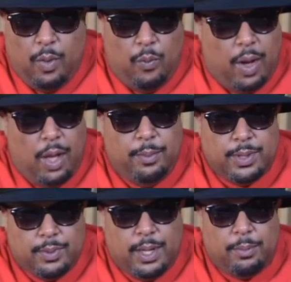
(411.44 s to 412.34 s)

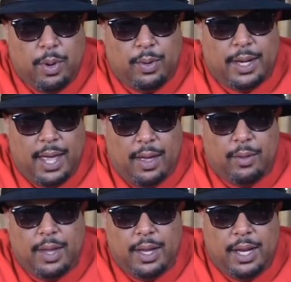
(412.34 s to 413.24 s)
Wyoming's really broke
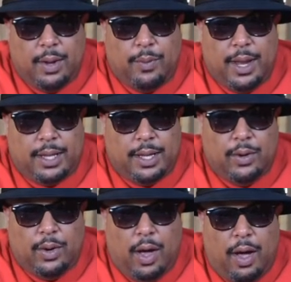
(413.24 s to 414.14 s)
down. They ranked
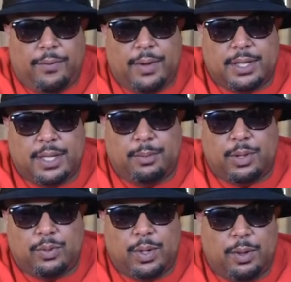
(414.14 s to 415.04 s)
on offense number
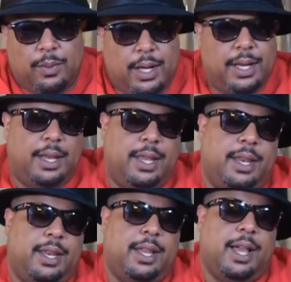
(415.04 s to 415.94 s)
21
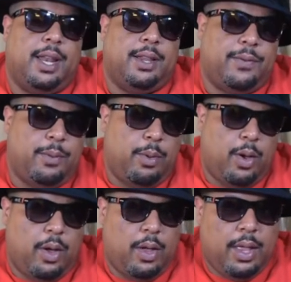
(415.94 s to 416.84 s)
in the college
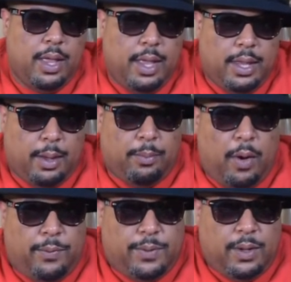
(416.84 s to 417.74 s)
football. They're
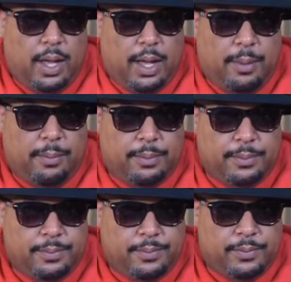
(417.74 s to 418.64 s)
both
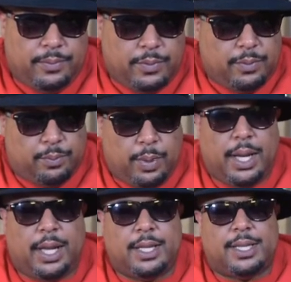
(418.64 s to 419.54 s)

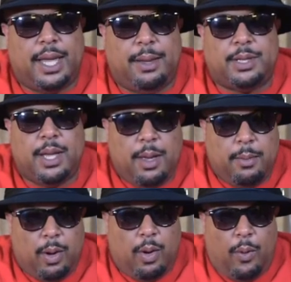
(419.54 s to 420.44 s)
pretty good teams,
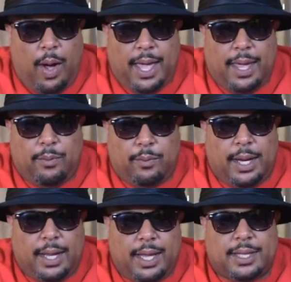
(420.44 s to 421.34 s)
but Hawaii
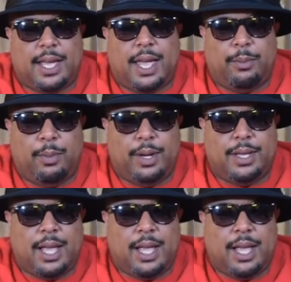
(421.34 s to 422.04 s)
really gets at them on this